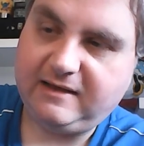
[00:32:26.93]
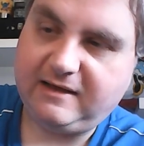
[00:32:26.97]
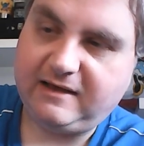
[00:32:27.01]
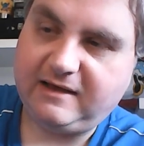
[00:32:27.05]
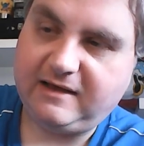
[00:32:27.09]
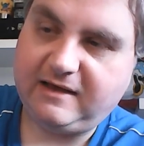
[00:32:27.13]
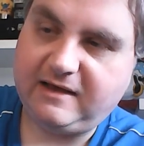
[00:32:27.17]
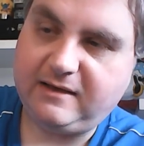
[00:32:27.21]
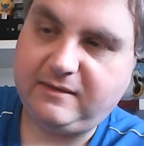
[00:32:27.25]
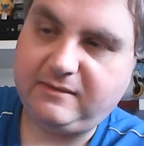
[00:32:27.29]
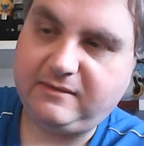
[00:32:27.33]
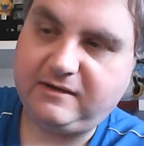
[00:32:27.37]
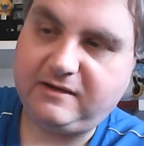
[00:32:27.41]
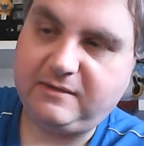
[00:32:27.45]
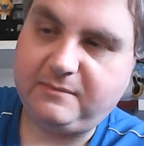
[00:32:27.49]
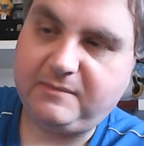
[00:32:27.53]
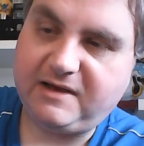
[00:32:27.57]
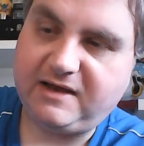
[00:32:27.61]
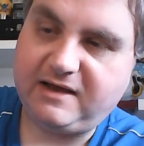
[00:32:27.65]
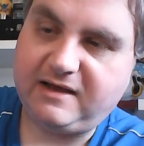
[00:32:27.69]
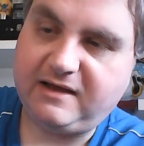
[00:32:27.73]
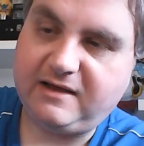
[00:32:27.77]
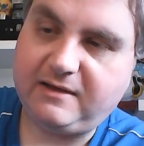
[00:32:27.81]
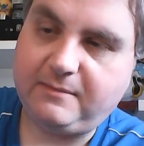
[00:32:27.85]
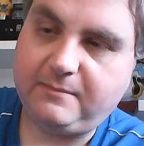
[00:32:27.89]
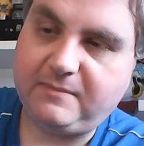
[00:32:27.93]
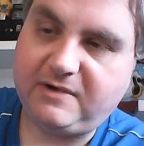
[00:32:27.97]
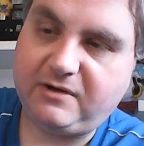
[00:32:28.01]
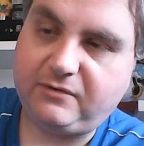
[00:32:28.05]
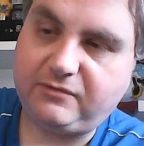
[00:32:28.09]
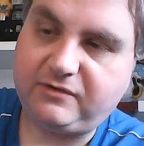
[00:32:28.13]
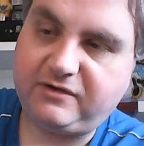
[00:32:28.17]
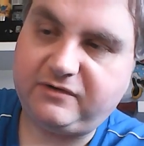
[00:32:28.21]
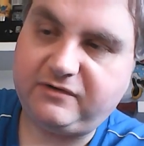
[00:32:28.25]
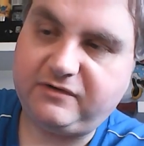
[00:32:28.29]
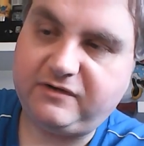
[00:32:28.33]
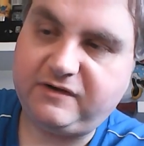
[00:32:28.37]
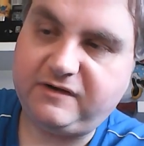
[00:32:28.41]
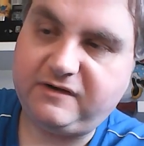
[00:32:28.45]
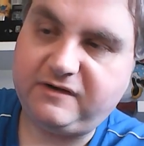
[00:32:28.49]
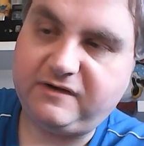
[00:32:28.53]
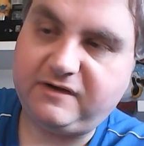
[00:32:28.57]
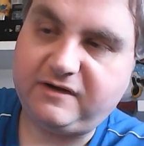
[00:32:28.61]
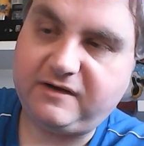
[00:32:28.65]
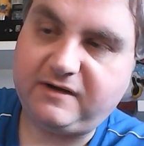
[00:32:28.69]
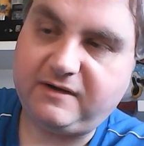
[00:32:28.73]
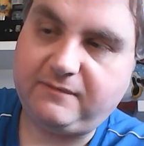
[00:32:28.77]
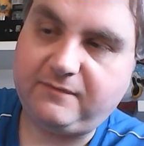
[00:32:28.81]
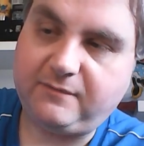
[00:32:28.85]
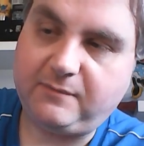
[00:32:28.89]
You can hold on to
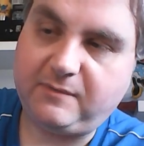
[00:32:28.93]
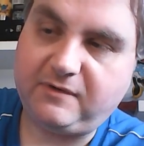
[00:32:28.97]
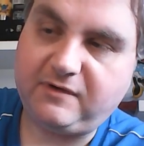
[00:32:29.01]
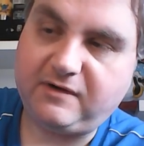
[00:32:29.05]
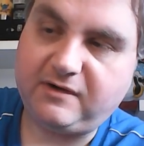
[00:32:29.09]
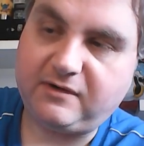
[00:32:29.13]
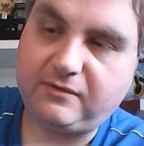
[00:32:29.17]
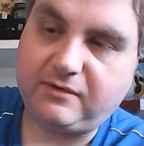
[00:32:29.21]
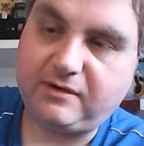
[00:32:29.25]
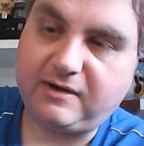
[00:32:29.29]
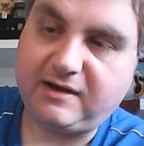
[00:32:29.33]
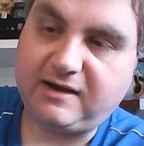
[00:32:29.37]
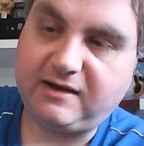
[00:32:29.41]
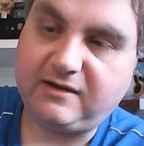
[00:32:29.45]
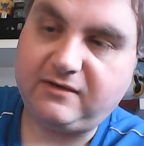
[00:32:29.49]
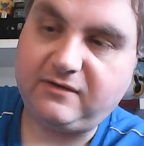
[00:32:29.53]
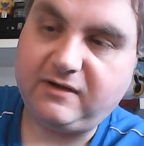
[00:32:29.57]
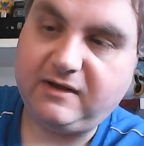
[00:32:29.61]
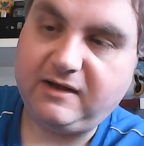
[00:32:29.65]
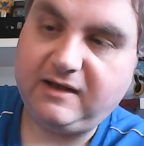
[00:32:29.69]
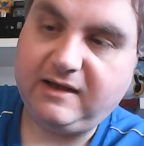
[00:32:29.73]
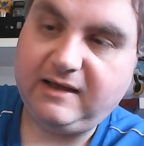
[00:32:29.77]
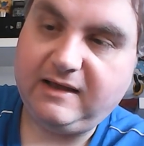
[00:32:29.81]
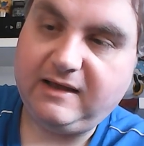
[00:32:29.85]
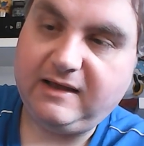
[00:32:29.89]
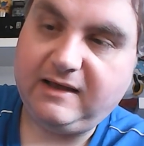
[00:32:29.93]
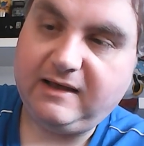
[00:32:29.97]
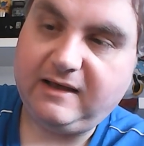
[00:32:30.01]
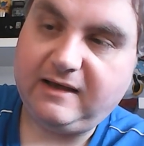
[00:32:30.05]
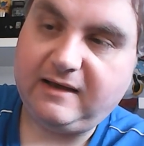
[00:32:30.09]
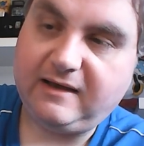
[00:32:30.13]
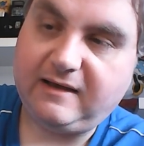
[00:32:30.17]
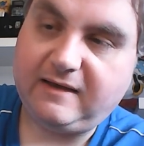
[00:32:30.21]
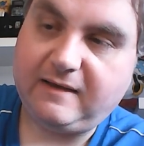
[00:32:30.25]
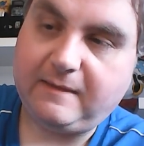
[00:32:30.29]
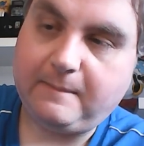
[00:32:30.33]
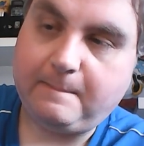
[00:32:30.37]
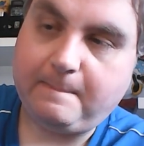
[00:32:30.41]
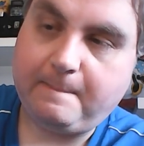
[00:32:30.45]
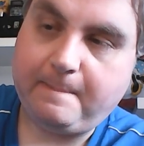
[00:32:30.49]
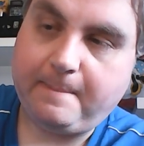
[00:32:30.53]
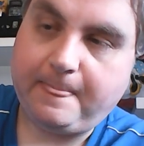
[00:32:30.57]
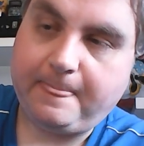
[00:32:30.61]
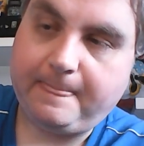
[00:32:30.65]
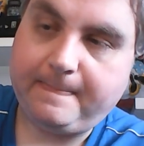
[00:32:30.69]
from your hand.